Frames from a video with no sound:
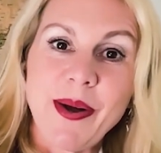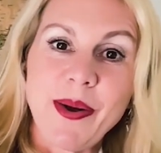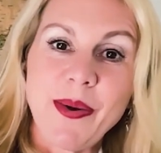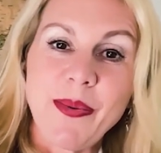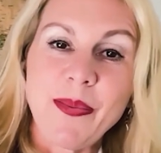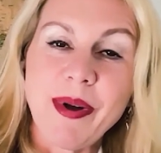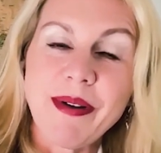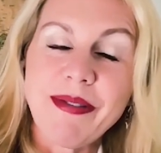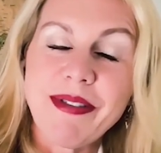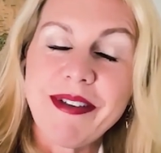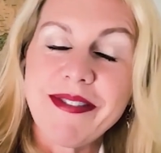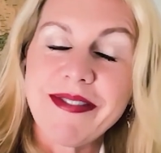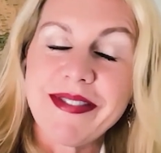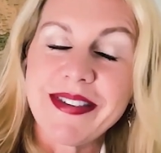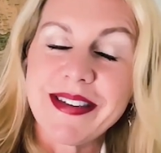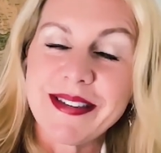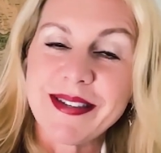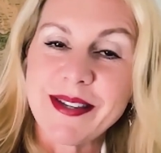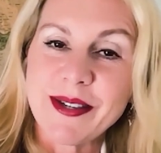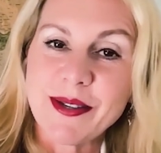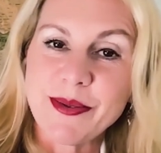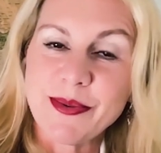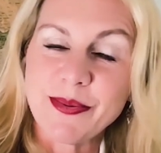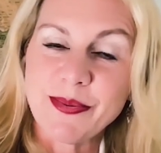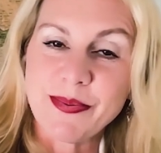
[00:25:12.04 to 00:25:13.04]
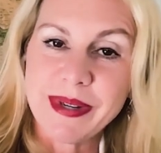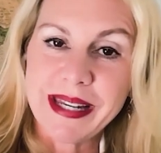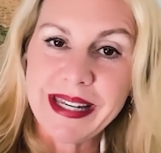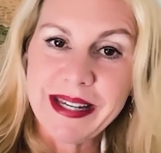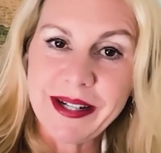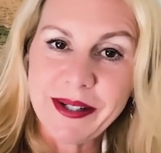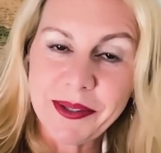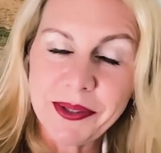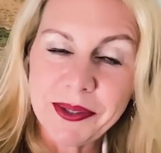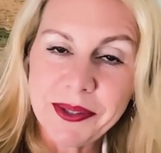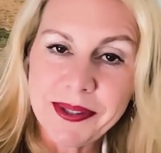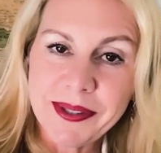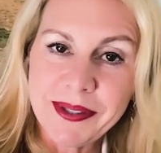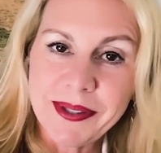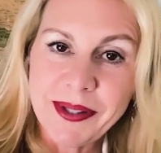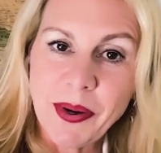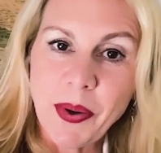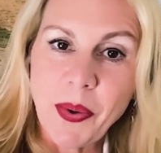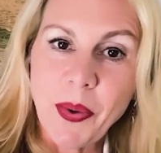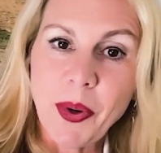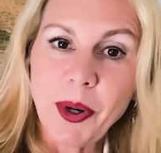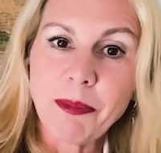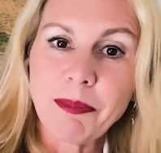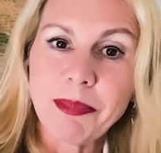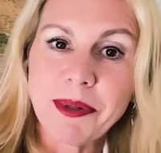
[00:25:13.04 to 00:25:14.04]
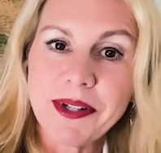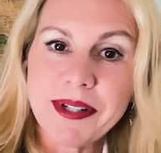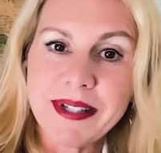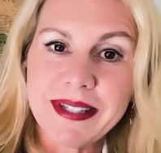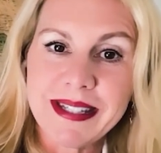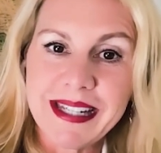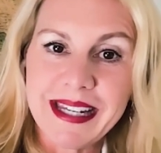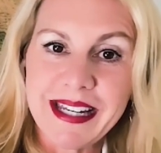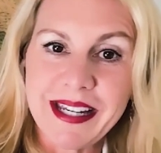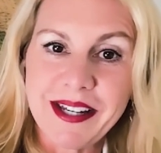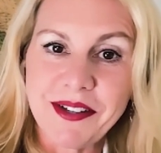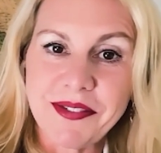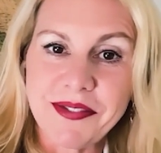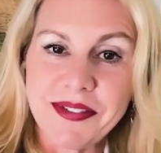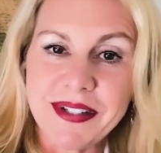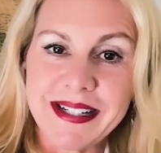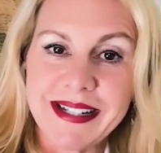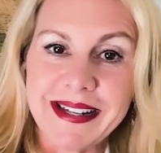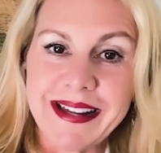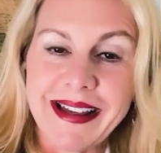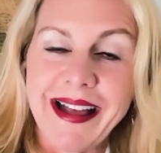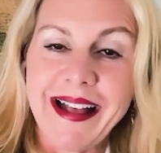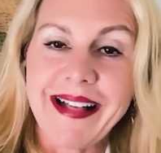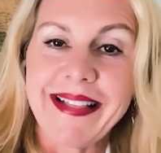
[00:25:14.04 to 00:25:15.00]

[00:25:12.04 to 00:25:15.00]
Whether this is real or perceived,